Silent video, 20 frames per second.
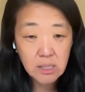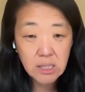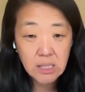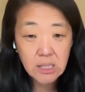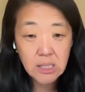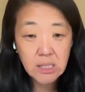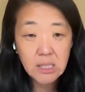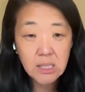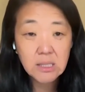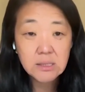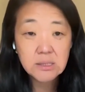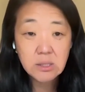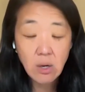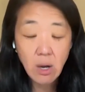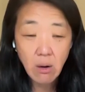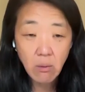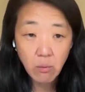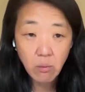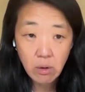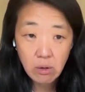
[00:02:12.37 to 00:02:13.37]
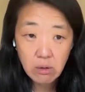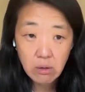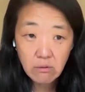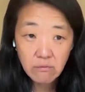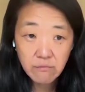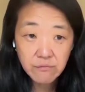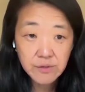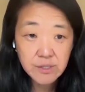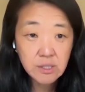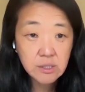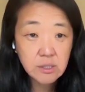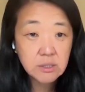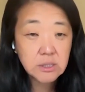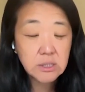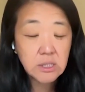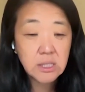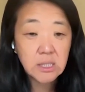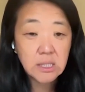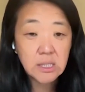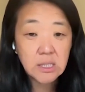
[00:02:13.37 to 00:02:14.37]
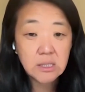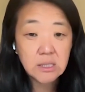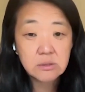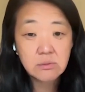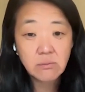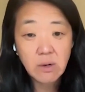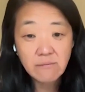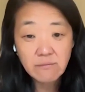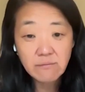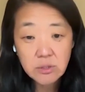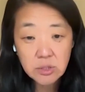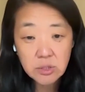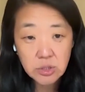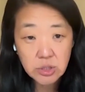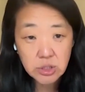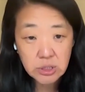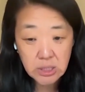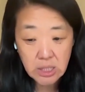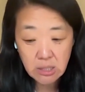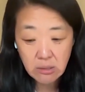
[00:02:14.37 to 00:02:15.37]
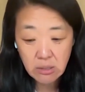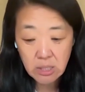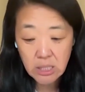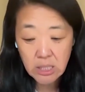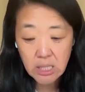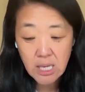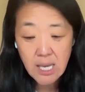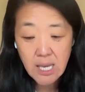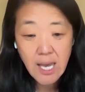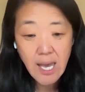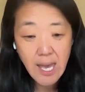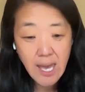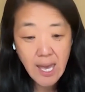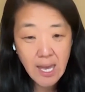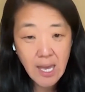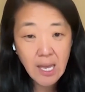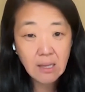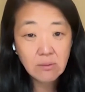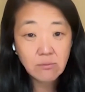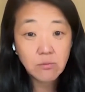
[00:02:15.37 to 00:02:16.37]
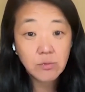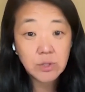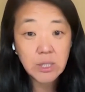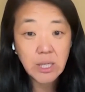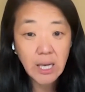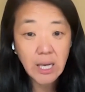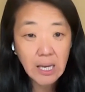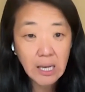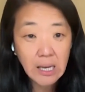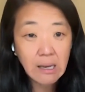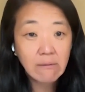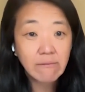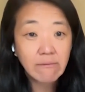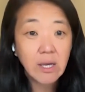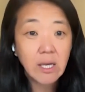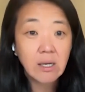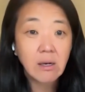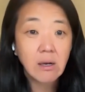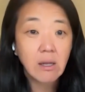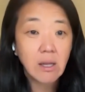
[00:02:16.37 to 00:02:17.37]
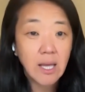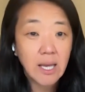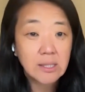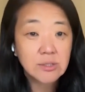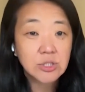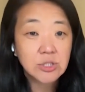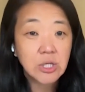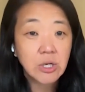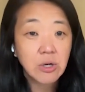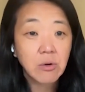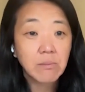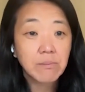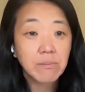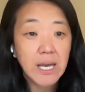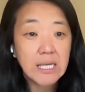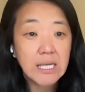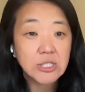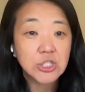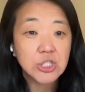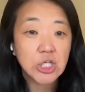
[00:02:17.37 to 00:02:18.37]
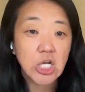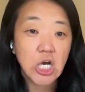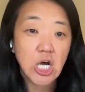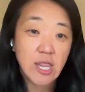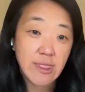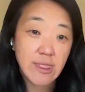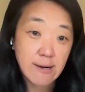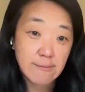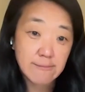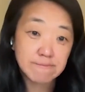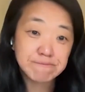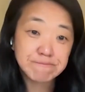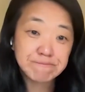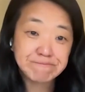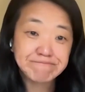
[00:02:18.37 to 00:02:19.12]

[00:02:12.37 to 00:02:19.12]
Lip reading: It is a world first, it is revolutionary, and we have a cholangio patient on there.